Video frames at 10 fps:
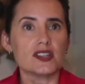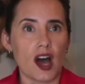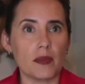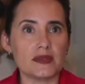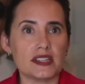
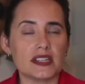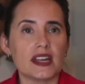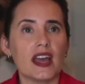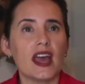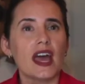
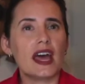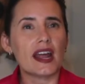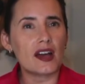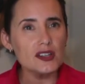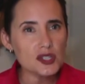adopted.
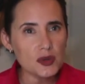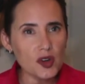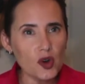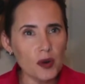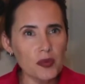And I also
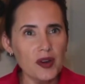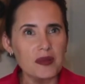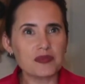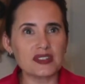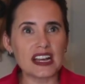
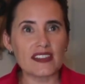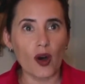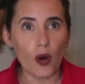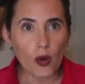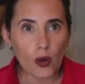incorporate bringing
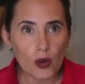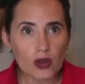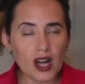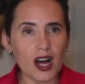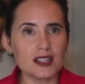the
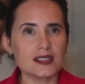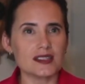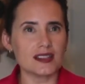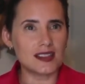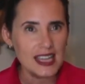whole
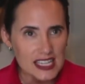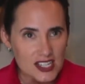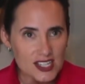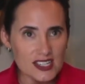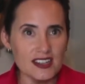
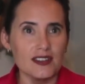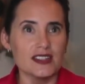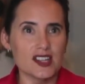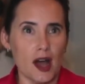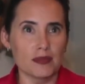constellation
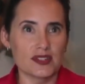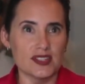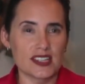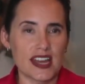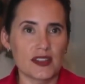of
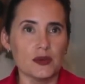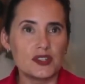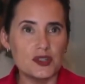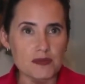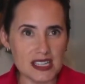adoption together,
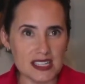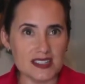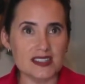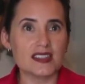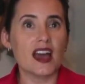which
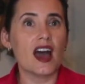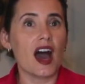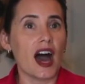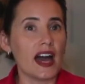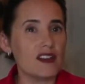means
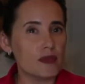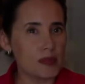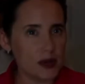I have